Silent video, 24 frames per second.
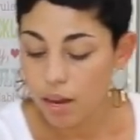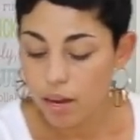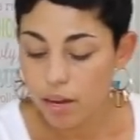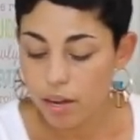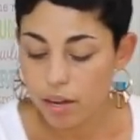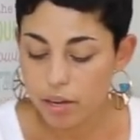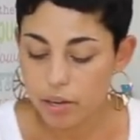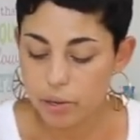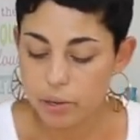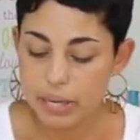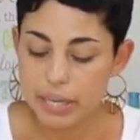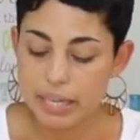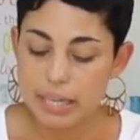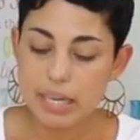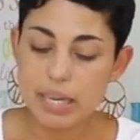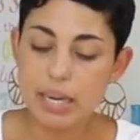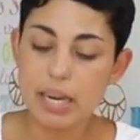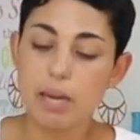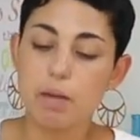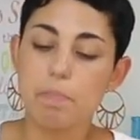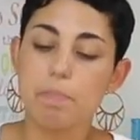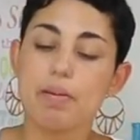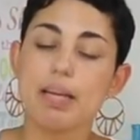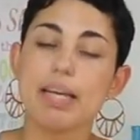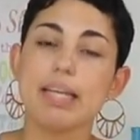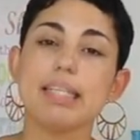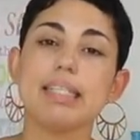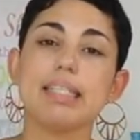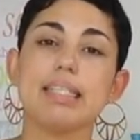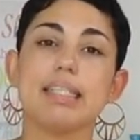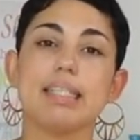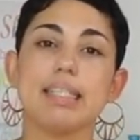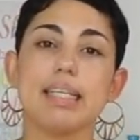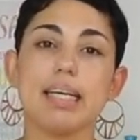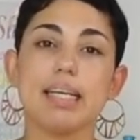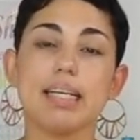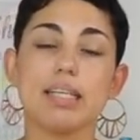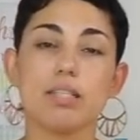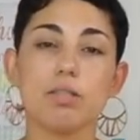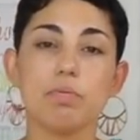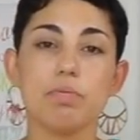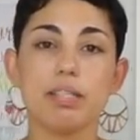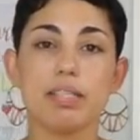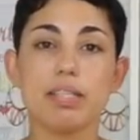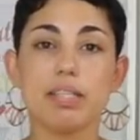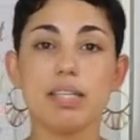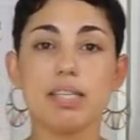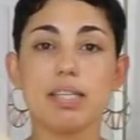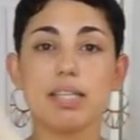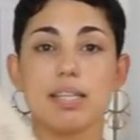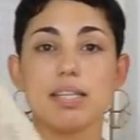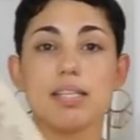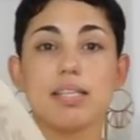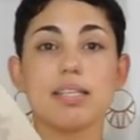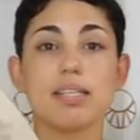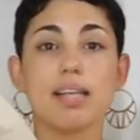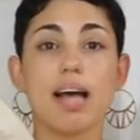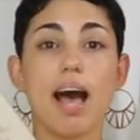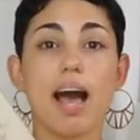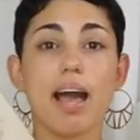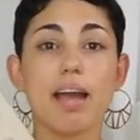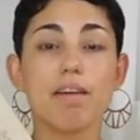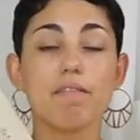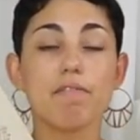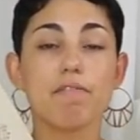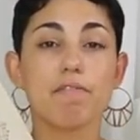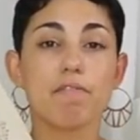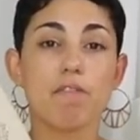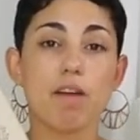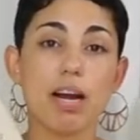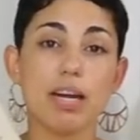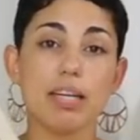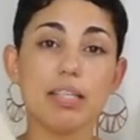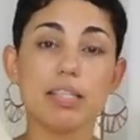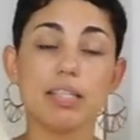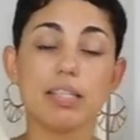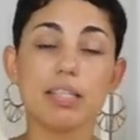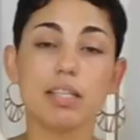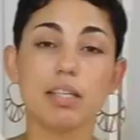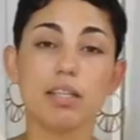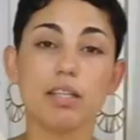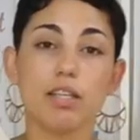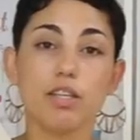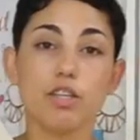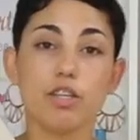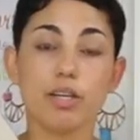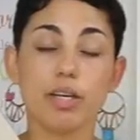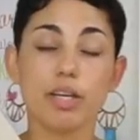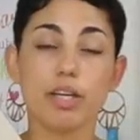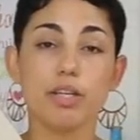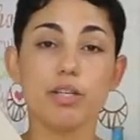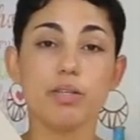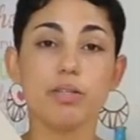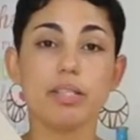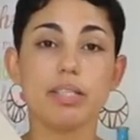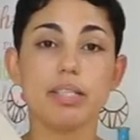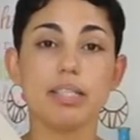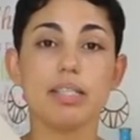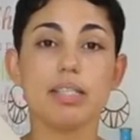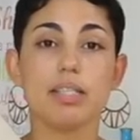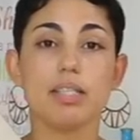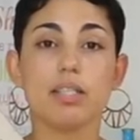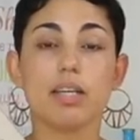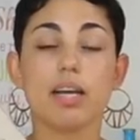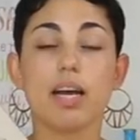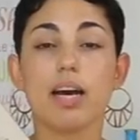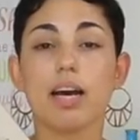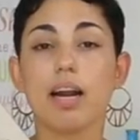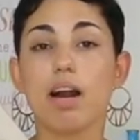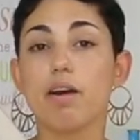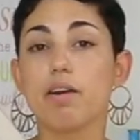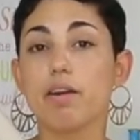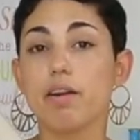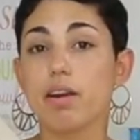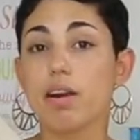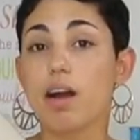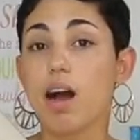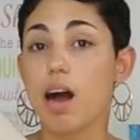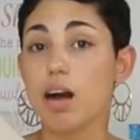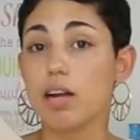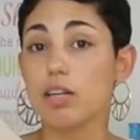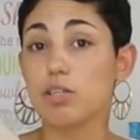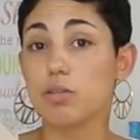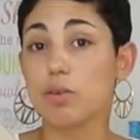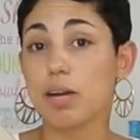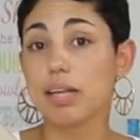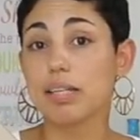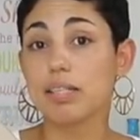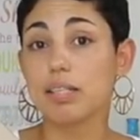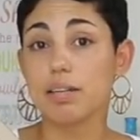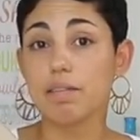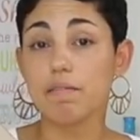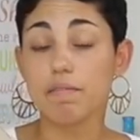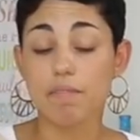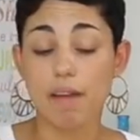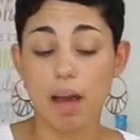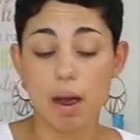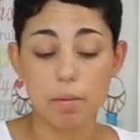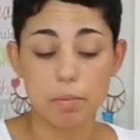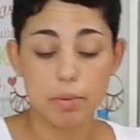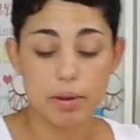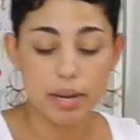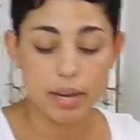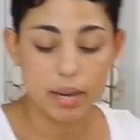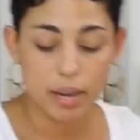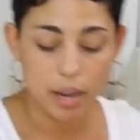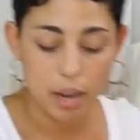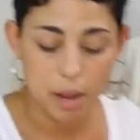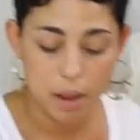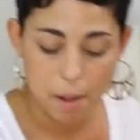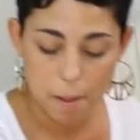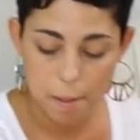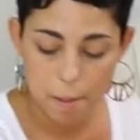You're going to need piece six, which is the side front. You can use this to cut out your contrasting fabric.